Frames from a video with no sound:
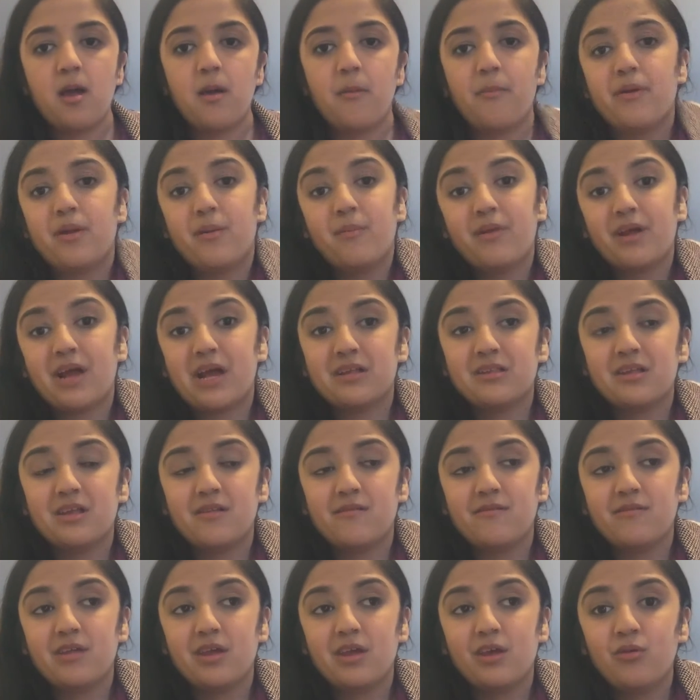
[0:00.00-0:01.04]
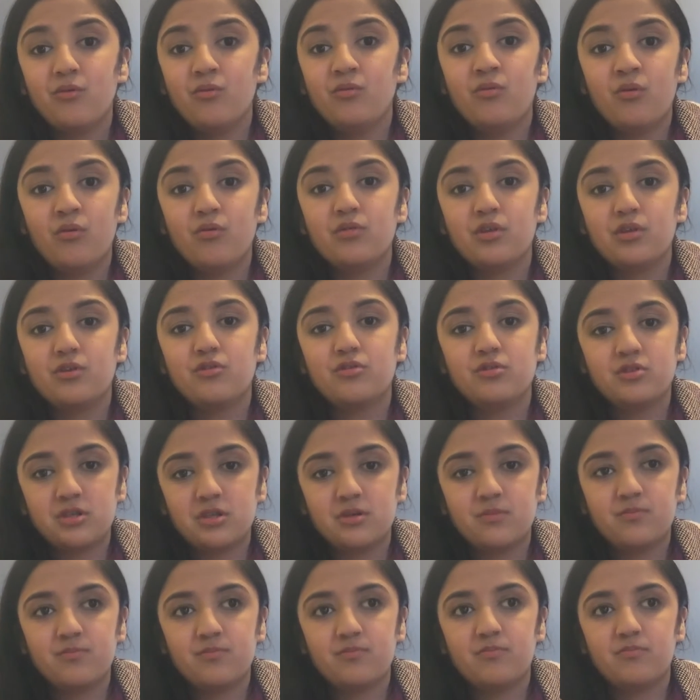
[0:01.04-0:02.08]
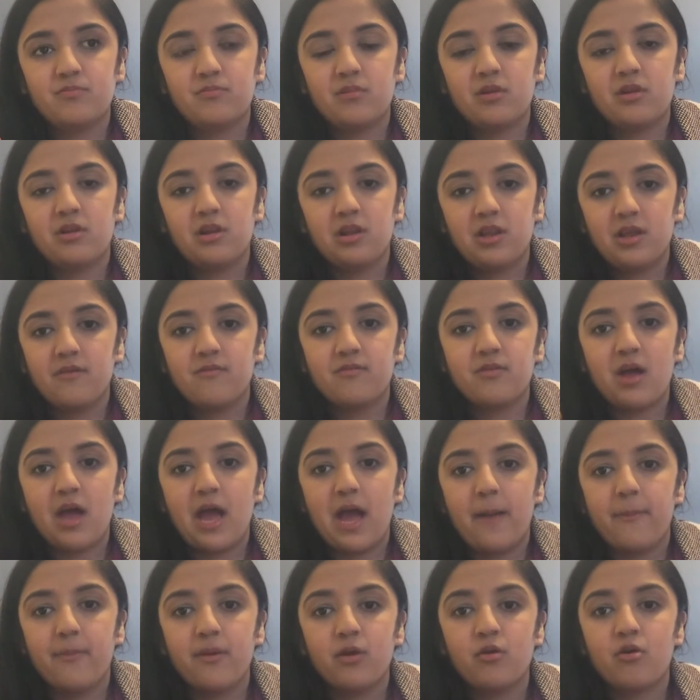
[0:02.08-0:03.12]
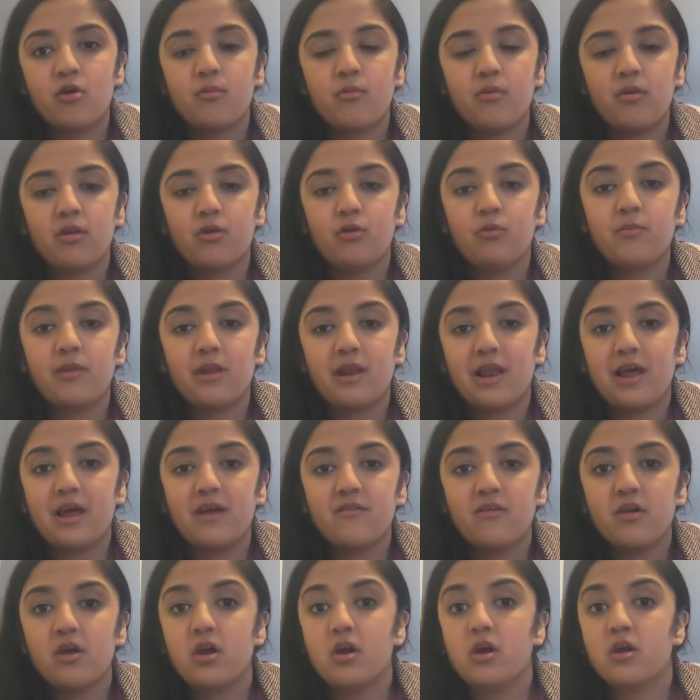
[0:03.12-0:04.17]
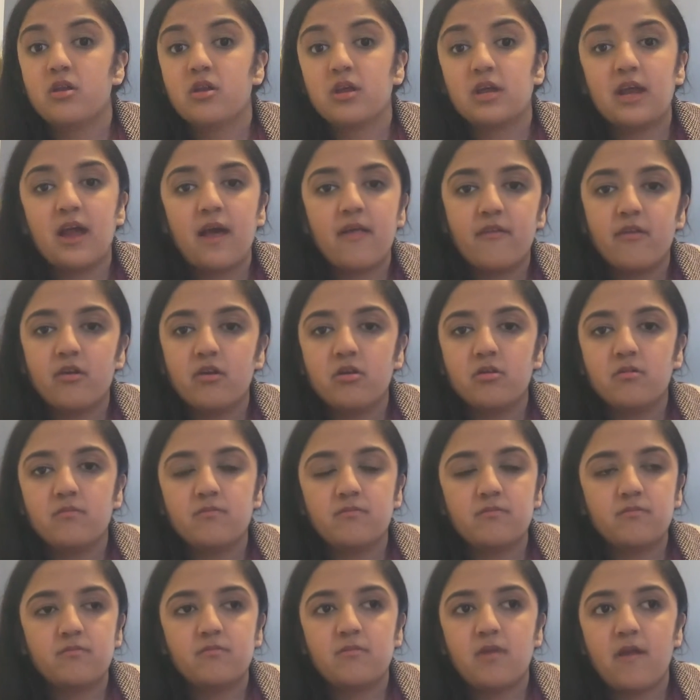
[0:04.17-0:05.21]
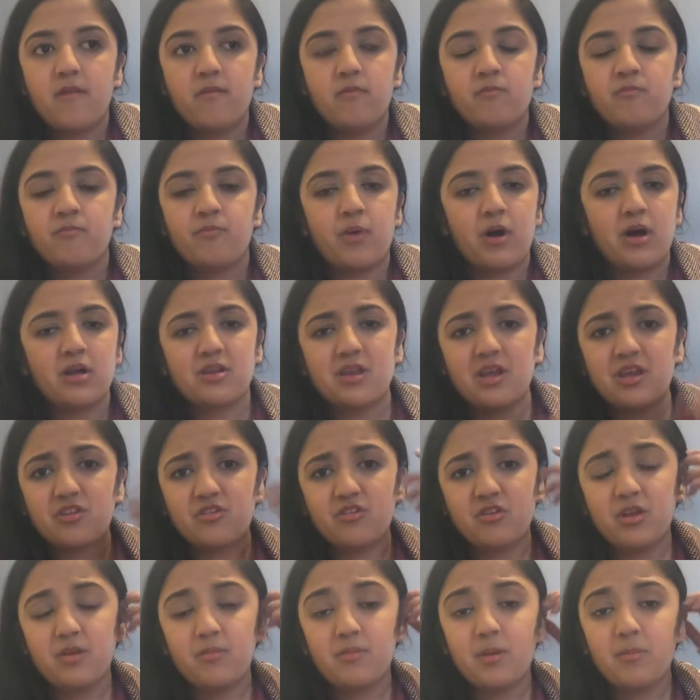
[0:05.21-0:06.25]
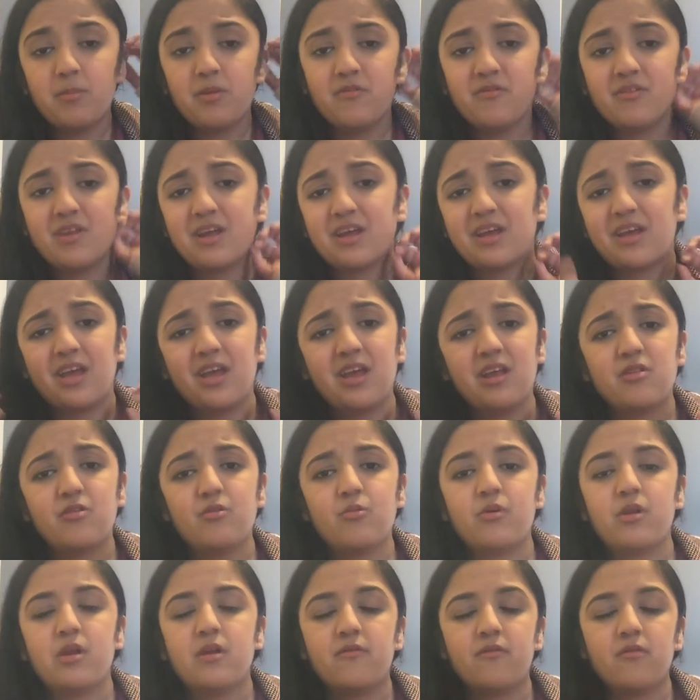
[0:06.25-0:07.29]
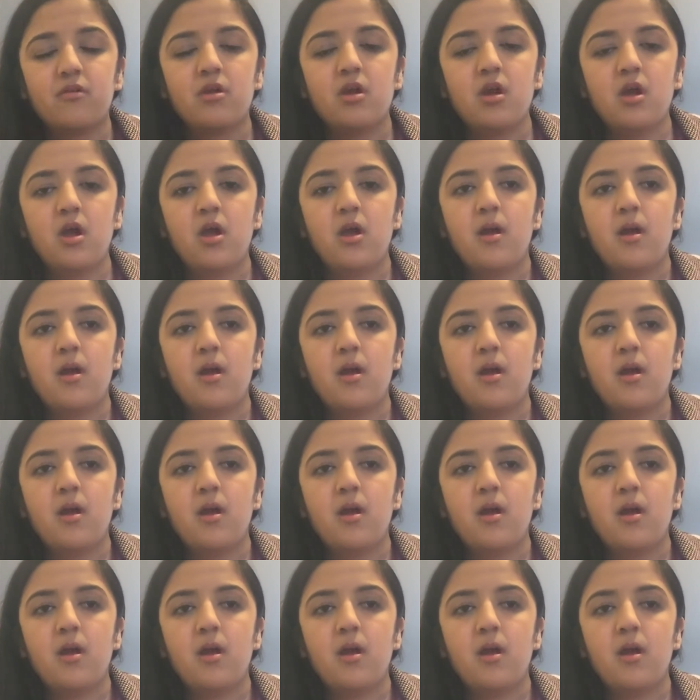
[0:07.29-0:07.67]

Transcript: But I'm like, at the end of the day, you know that your ship lived a happy, normal human life together, and potentially maybe even had kids or whatever.